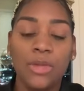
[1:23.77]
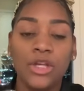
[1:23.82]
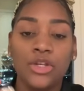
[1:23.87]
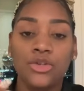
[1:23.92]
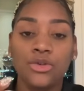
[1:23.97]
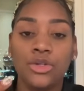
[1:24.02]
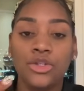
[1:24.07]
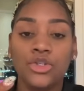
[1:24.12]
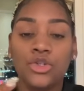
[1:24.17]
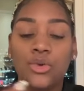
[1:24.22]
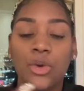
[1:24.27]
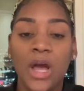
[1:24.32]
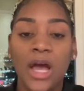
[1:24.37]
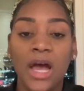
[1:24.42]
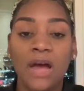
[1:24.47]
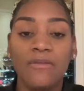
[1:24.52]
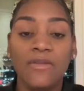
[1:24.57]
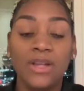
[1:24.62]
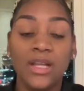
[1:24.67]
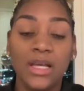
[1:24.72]
Make sure that you
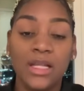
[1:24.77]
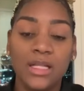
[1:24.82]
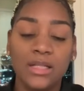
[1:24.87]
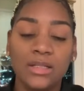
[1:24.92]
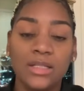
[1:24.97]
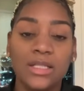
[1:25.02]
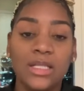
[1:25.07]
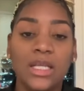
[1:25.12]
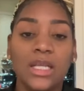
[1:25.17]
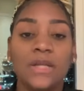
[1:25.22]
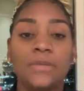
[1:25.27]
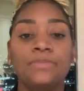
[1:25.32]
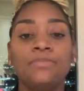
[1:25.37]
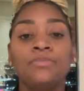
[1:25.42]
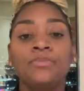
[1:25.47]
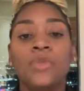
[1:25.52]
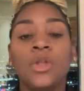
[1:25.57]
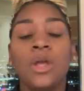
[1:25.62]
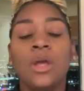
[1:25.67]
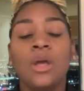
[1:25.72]
have an LLC.